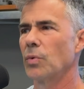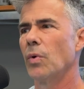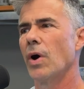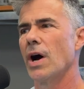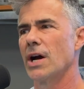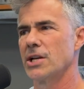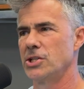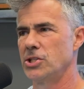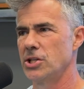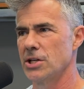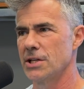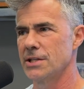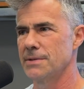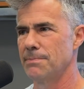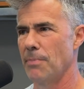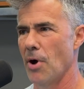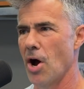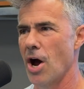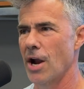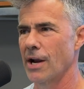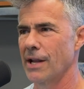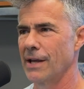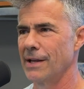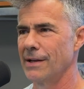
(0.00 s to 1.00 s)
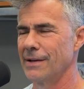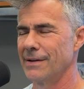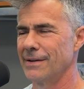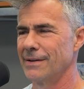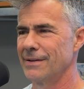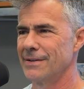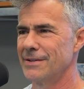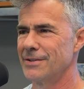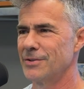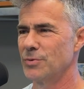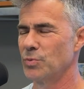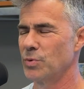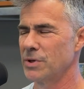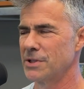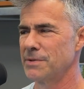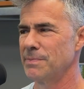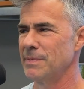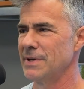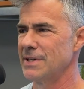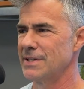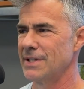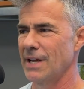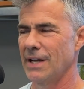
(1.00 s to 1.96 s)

Well, I just bought it, which means